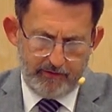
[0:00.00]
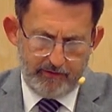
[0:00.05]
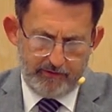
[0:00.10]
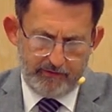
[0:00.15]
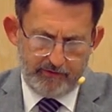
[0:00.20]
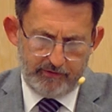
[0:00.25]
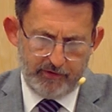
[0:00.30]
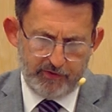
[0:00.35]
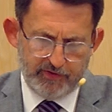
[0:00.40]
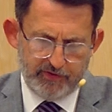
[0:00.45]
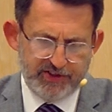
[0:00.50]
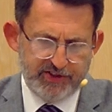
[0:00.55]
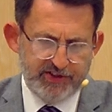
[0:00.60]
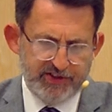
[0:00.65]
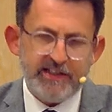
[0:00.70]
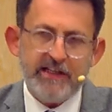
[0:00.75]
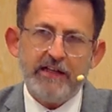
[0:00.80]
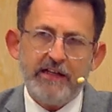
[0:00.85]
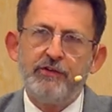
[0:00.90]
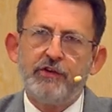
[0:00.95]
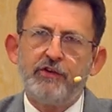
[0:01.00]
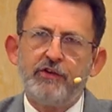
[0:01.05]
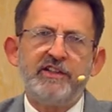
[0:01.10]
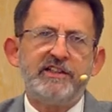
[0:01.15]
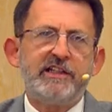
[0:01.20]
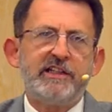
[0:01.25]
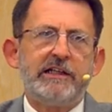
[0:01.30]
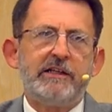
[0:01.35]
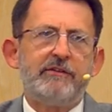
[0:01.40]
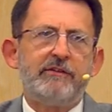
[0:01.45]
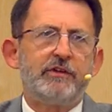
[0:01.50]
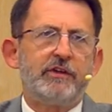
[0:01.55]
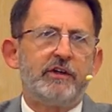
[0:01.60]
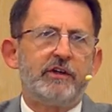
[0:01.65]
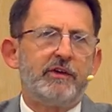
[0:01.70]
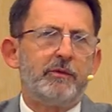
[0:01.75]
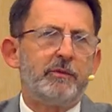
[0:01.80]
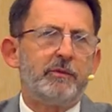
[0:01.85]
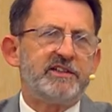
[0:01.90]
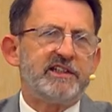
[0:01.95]
the Savior and Deliverer
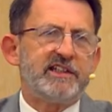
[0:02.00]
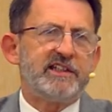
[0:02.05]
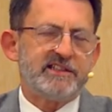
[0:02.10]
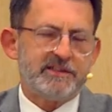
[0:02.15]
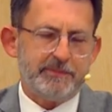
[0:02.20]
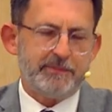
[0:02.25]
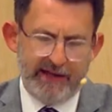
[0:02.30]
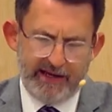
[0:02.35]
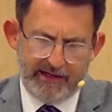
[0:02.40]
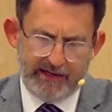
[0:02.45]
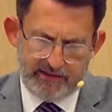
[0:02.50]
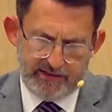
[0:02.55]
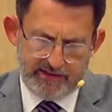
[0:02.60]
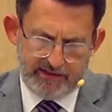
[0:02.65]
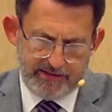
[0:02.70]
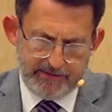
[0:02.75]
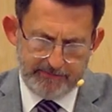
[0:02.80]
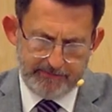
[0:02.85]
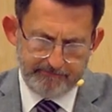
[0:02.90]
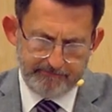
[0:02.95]
that was expected.